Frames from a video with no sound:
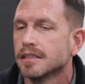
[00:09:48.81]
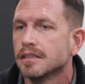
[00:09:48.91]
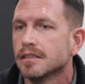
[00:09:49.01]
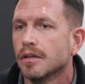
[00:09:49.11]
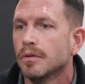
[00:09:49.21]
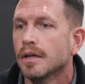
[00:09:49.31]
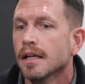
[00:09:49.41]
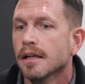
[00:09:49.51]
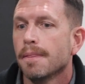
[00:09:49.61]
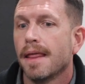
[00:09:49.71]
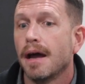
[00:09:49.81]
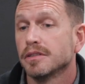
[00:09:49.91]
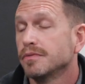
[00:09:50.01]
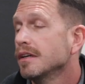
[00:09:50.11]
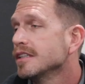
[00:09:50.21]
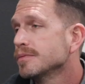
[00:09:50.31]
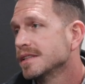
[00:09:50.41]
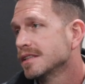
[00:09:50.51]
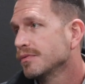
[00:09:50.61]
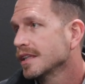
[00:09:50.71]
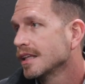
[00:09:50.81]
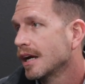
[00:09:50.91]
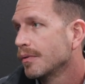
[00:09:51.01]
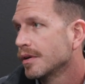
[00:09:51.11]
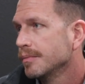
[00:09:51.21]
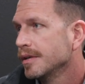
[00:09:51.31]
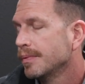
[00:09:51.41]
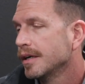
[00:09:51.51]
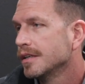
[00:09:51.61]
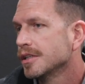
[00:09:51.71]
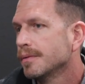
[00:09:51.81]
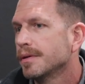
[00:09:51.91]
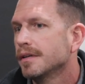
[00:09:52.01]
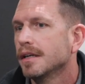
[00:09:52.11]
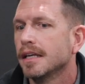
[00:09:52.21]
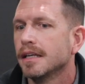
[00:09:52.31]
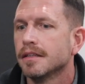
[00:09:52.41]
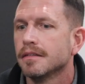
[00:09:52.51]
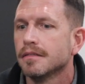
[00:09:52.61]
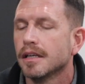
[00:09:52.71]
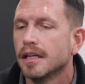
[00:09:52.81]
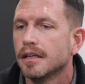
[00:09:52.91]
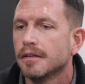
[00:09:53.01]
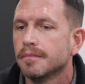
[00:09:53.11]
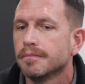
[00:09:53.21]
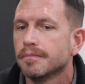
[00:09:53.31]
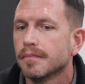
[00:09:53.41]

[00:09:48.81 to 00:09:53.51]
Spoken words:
And so I was very specific that I wanted to be a parajumper, and